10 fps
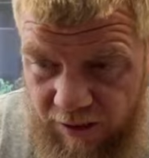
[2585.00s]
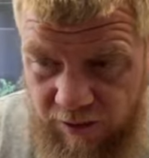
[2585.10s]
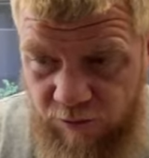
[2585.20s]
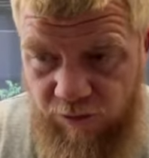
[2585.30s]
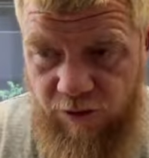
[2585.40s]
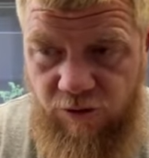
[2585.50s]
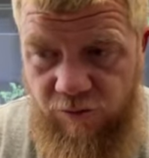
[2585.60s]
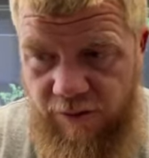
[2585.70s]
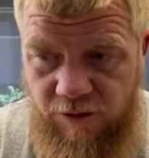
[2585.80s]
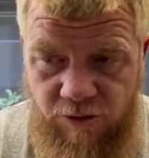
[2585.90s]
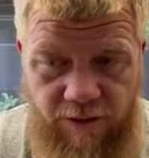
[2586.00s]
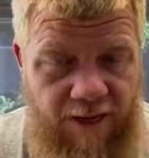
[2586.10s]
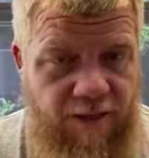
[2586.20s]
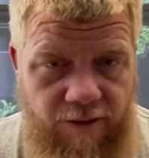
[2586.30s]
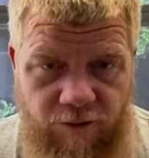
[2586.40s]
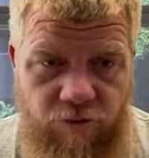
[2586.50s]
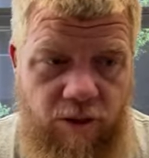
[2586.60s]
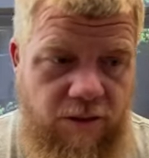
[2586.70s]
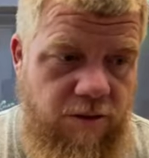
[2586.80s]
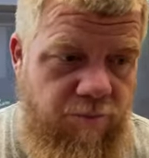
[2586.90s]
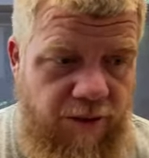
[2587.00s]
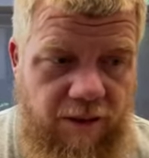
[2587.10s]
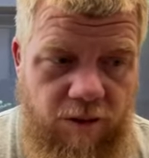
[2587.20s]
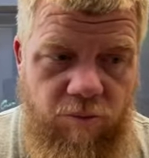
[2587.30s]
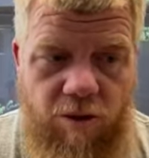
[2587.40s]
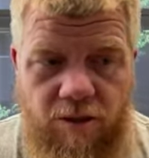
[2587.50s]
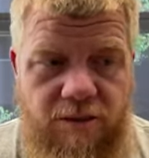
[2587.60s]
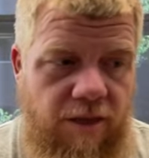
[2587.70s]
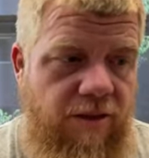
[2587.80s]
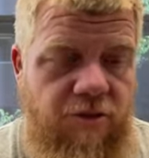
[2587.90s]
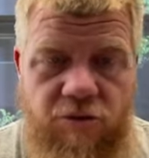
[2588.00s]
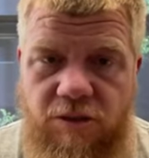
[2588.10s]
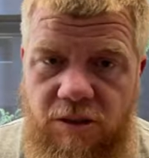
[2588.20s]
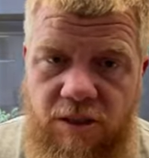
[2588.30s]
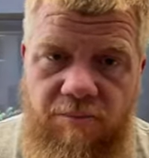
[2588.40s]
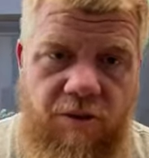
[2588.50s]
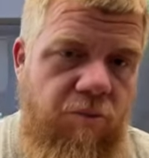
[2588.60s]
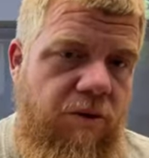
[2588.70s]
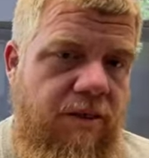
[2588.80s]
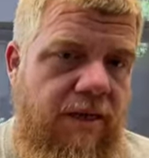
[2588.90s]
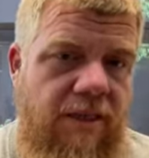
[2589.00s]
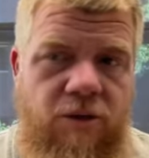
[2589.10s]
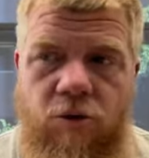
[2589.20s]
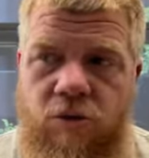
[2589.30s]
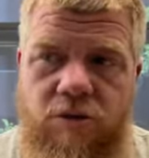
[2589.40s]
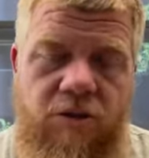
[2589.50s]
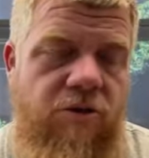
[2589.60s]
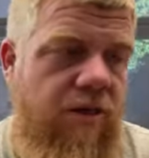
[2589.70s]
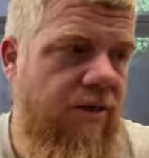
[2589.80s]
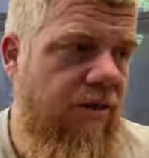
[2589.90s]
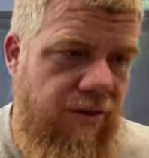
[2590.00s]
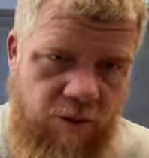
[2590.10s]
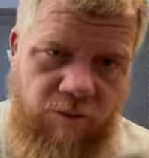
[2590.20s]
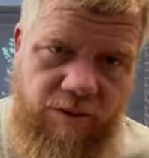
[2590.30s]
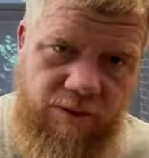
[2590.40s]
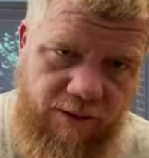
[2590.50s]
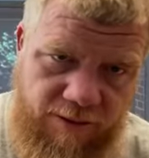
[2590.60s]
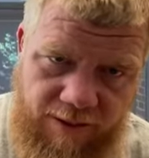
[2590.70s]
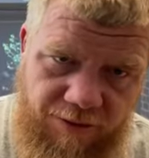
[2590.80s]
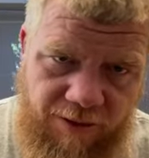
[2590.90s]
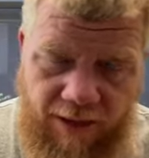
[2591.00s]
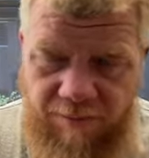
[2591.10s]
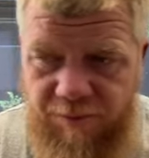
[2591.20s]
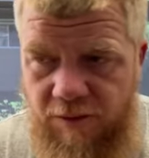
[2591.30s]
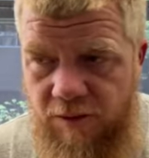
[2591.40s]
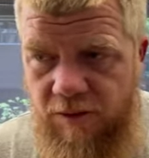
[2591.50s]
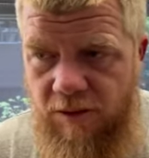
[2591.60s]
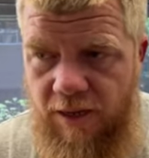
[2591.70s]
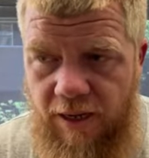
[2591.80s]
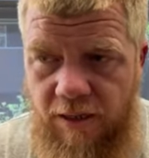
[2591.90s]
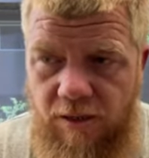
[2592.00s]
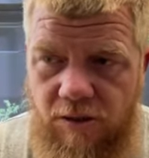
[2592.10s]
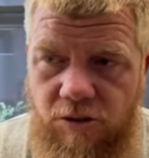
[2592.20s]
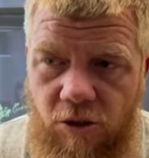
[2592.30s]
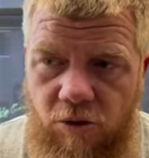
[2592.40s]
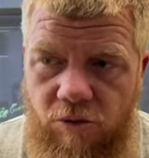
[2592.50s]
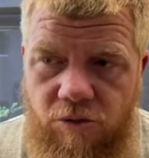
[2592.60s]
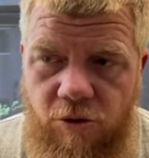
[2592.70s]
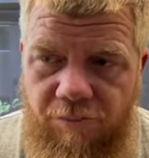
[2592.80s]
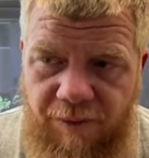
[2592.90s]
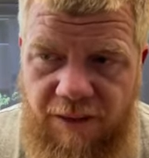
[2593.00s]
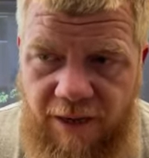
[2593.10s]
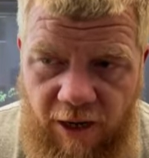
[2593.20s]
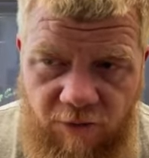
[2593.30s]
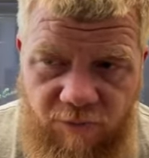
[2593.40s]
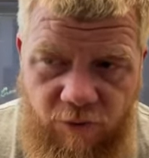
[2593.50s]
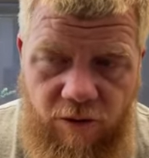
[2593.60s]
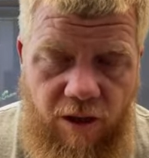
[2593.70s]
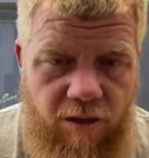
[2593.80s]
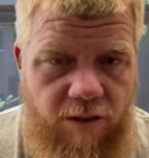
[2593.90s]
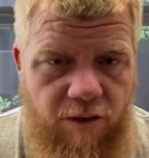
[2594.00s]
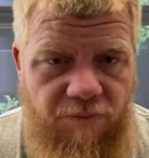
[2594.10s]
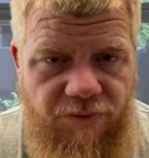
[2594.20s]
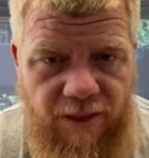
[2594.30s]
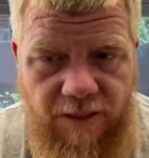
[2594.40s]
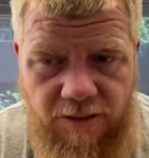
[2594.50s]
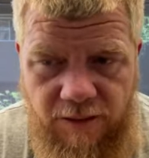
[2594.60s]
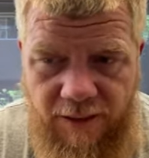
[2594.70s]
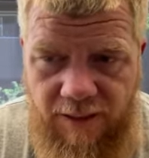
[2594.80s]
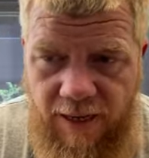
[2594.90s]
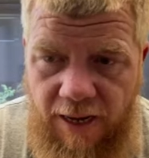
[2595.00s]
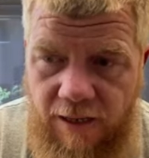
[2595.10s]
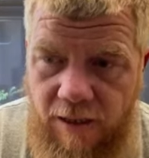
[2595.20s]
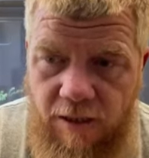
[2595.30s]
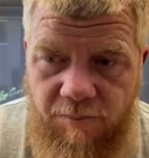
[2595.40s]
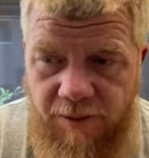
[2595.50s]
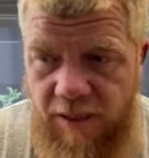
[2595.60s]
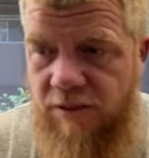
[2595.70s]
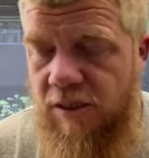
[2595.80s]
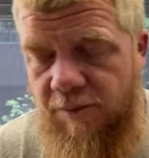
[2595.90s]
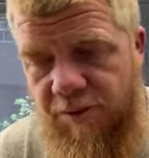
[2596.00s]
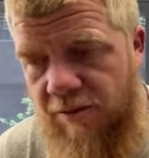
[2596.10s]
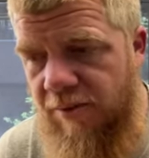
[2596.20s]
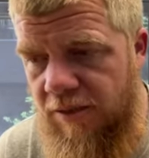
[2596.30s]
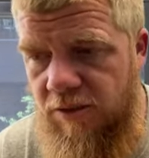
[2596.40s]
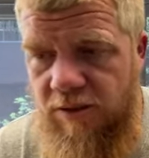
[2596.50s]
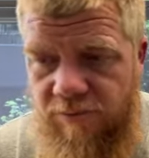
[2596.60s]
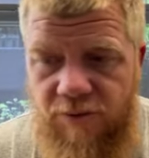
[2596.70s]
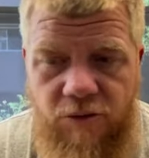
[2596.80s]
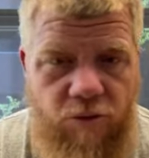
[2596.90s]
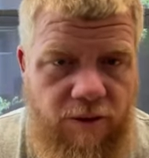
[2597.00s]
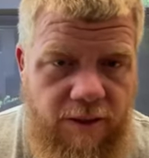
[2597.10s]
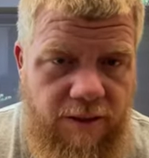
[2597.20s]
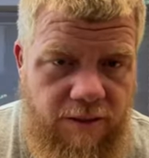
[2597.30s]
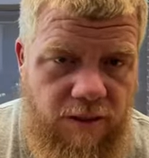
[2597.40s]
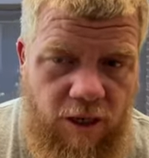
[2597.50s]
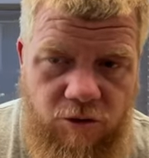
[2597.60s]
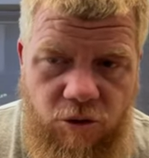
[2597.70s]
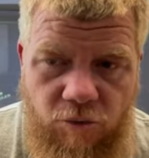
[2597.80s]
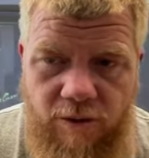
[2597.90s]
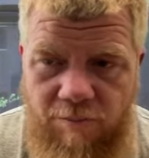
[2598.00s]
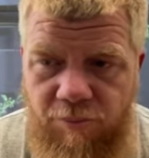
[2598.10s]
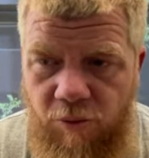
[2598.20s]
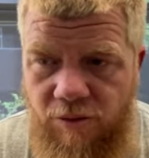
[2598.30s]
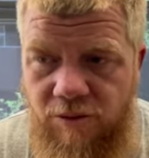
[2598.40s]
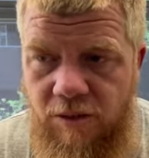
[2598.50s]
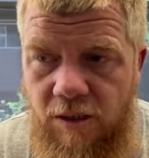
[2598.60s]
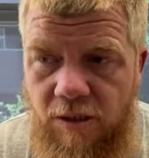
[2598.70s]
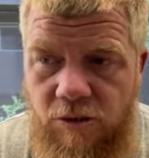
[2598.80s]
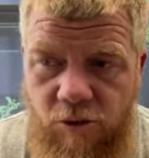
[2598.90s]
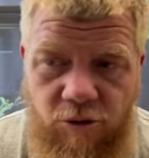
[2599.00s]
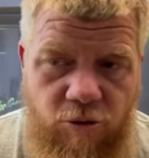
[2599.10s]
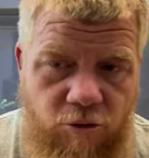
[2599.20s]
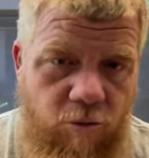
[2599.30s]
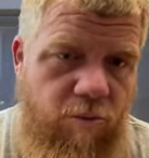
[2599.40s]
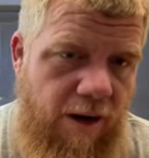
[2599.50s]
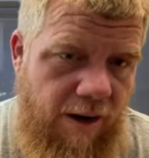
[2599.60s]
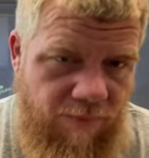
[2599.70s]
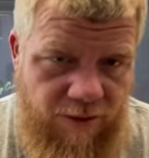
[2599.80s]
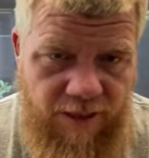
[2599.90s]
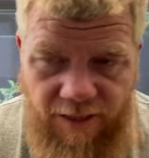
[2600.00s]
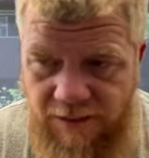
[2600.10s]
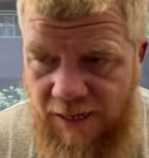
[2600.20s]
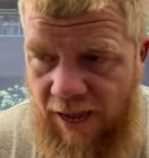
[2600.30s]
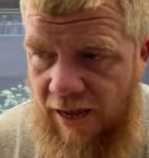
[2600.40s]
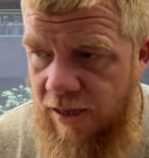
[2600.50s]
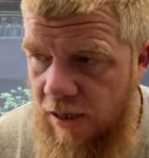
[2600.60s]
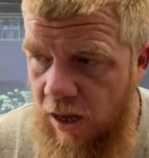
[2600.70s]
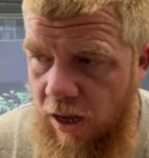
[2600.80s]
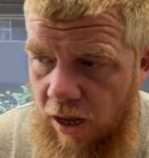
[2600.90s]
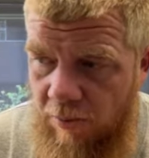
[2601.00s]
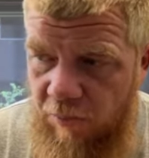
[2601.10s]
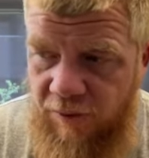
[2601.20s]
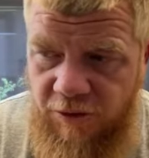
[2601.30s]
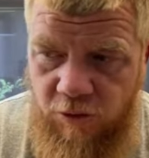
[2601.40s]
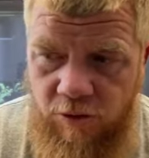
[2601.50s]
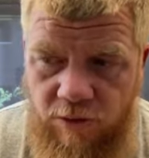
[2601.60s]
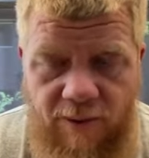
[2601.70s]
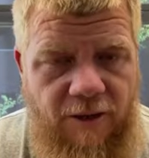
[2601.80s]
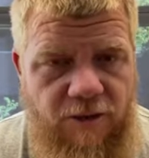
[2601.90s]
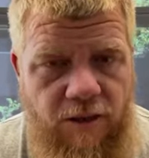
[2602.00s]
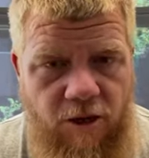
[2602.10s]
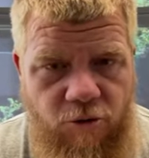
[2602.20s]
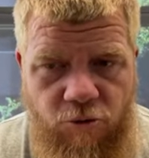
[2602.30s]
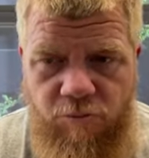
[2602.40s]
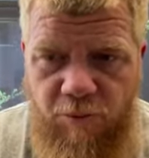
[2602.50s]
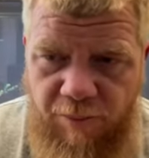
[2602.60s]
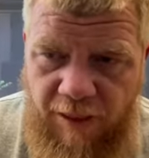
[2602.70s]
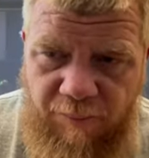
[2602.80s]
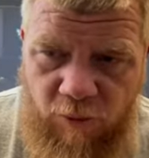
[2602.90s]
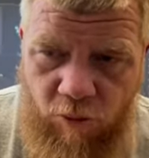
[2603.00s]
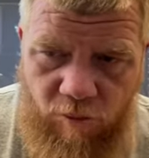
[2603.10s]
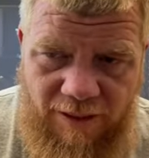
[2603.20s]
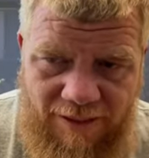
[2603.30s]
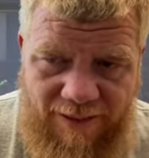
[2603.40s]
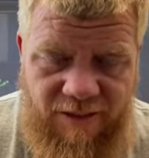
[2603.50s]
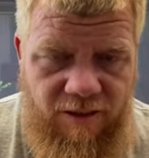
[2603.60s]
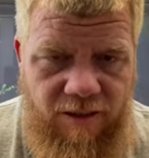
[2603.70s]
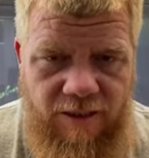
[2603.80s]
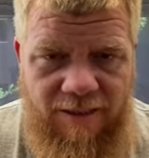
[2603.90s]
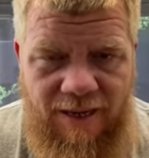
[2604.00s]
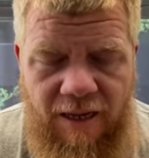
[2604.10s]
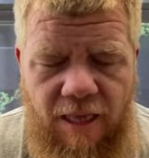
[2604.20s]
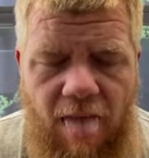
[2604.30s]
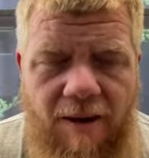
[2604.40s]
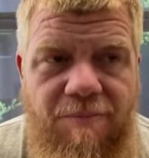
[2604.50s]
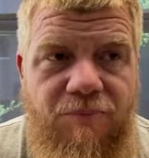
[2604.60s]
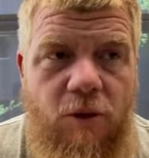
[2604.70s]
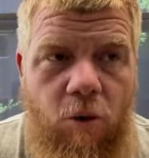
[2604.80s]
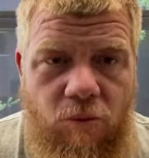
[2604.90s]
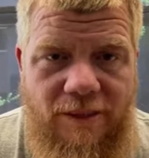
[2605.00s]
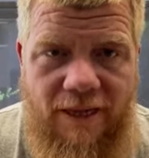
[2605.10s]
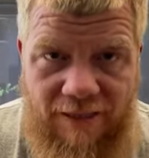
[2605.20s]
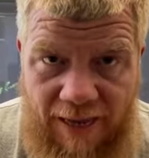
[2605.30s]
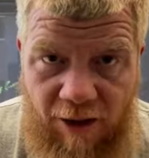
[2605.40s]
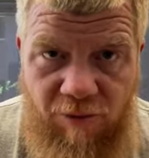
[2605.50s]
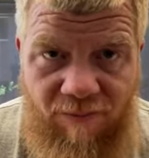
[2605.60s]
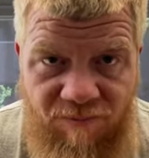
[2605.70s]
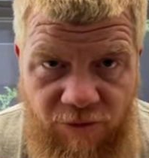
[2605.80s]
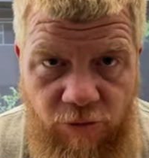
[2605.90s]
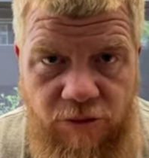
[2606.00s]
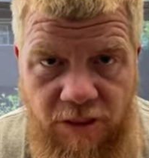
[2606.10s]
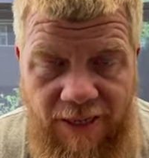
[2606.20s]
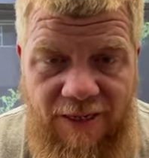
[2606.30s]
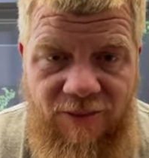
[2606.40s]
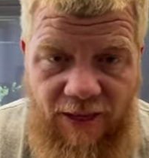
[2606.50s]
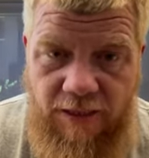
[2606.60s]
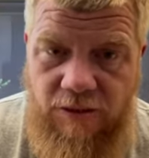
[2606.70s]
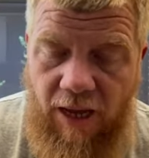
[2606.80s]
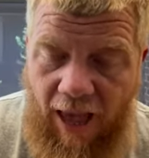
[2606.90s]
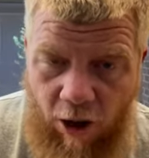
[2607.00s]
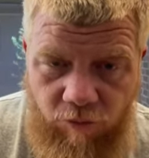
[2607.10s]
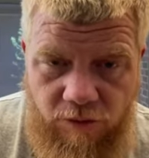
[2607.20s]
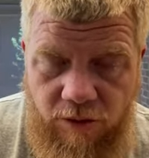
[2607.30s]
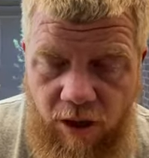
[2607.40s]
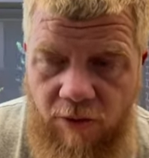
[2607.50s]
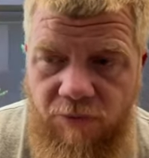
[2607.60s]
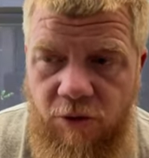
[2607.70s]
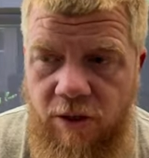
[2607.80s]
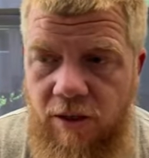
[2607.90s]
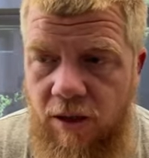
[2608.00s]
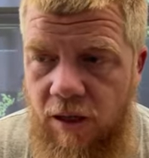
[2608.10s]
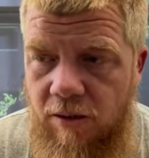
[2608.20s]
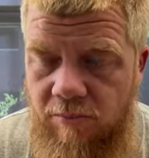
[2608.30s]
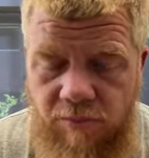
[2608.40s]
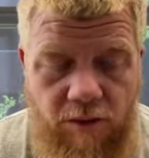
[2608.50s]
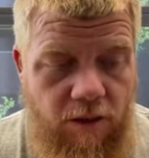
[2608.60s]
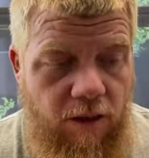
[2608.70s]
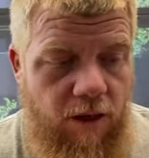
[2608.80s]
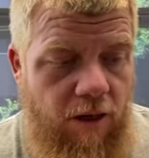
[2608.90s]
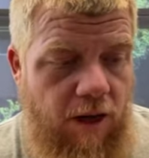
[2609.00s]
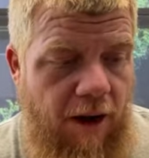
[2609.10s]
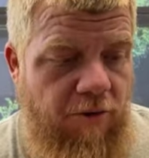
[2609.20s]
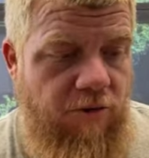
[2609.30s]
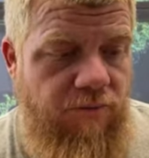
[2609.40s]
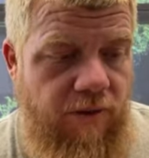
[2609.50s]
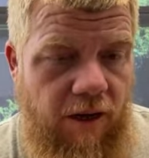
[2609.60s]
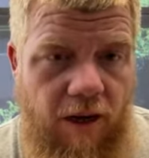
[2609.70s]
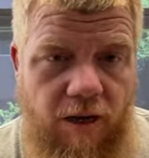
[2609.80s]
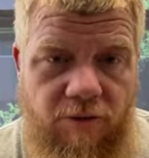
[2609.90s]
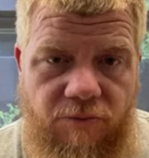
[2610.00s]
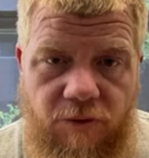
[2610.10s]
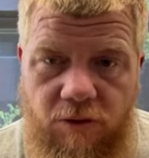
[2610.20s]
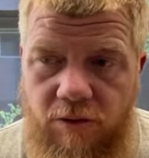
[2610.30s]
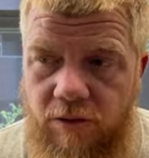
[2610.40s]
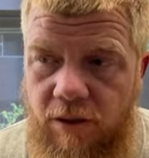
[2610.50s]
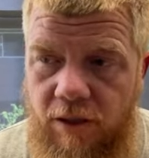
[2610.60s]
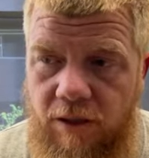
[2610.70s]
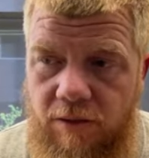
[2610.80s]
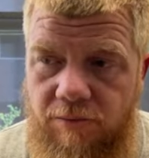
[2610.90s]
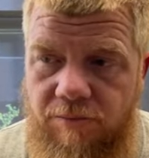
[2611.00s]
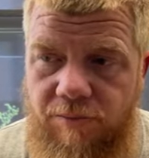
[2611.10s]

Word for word: because what they're doing is they're gaining your trust and breaking your walls down. Then you see them, then one day they notice that you're not there, they go in there, they take your camp. Okay, so so be careful uh, of things like that. But yes, keeping a mental inventory is also important so that you know where everything is at. Um, when you are around a large group of people, only elect allow uh, only allow a few select things out of your um, uh, out of uh, out of your uh,